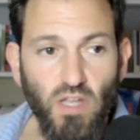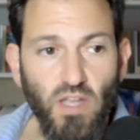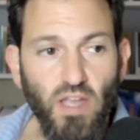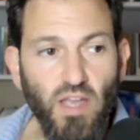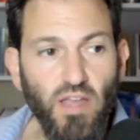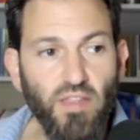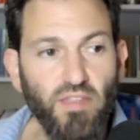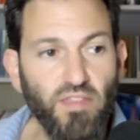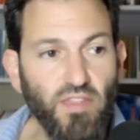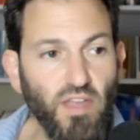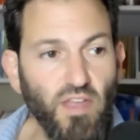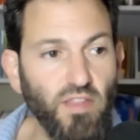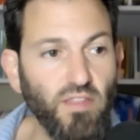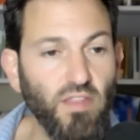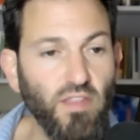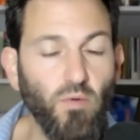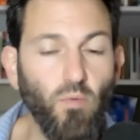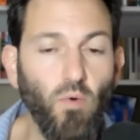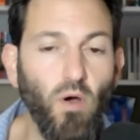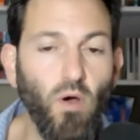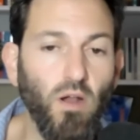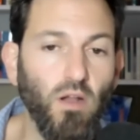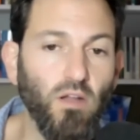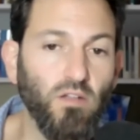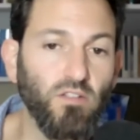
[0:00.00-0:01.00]
And then they
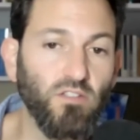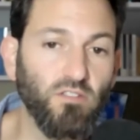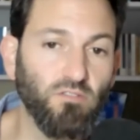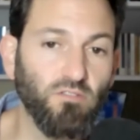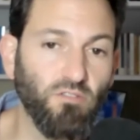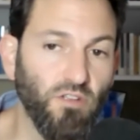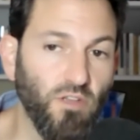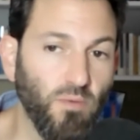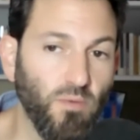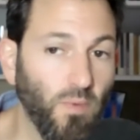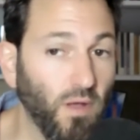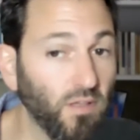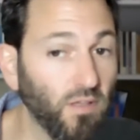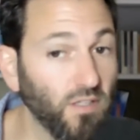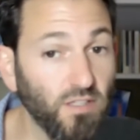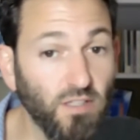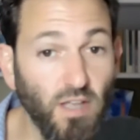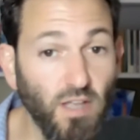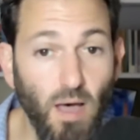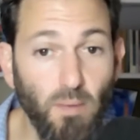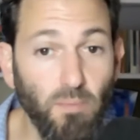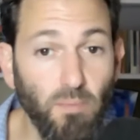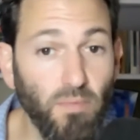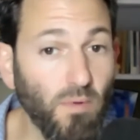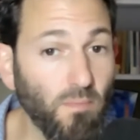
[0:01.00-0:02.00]
want to scream on the
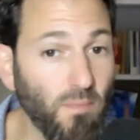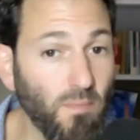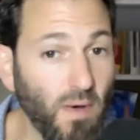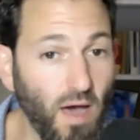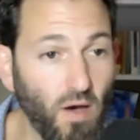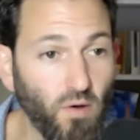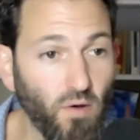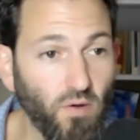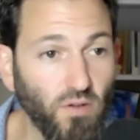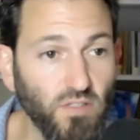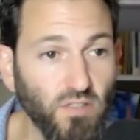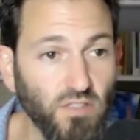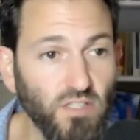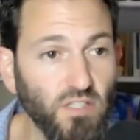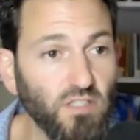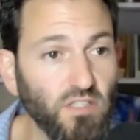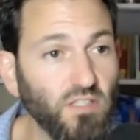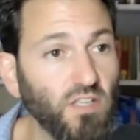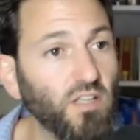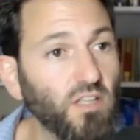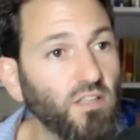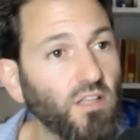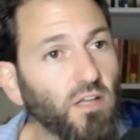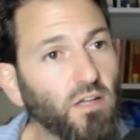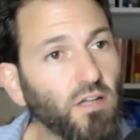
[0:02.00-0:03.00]
top of the mountains. And
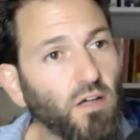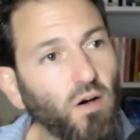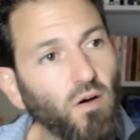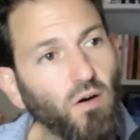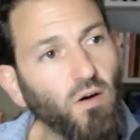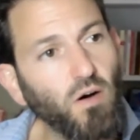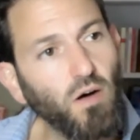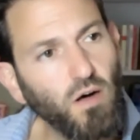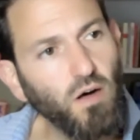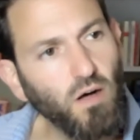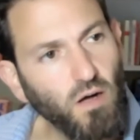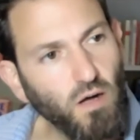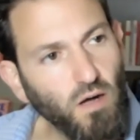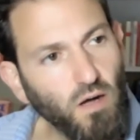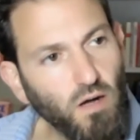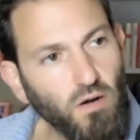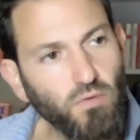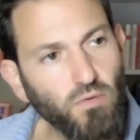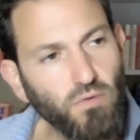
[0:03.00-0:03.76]
then they go, huh,